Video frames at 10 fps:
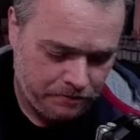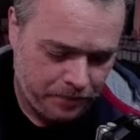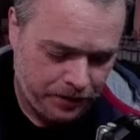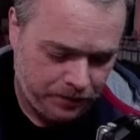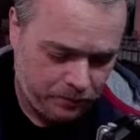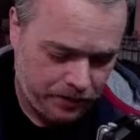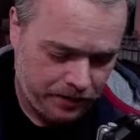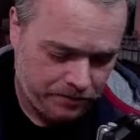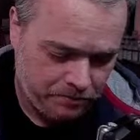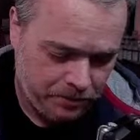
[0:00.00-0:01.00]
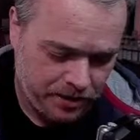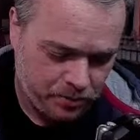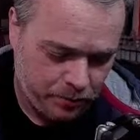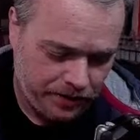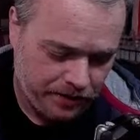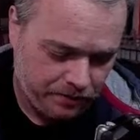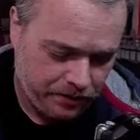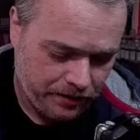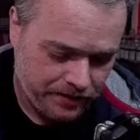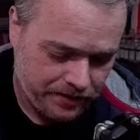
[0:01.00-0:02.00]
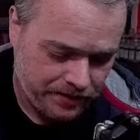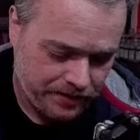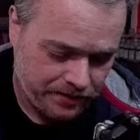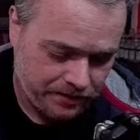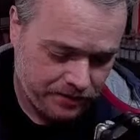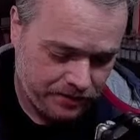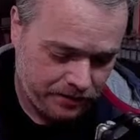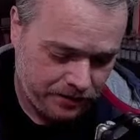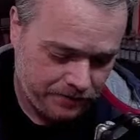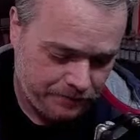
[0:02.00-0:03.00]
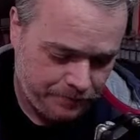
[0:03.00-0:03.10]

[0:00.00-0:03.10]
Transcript: but with mesh wicking rods, that's actually good.